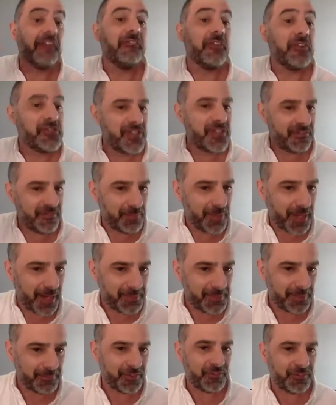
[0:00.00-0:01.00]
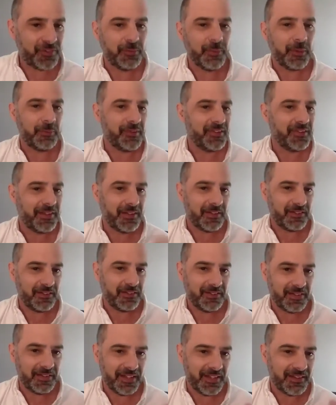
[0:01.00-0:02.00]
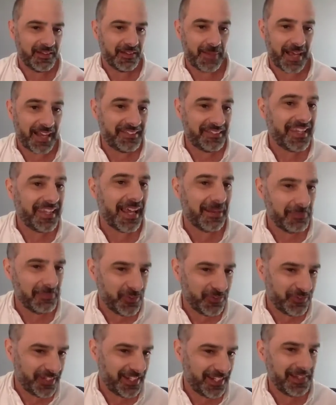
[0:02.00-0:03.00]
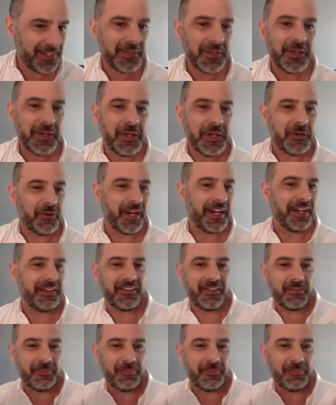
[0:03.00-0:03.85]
version of him pops up for a few moments in the Basquiat movie, right?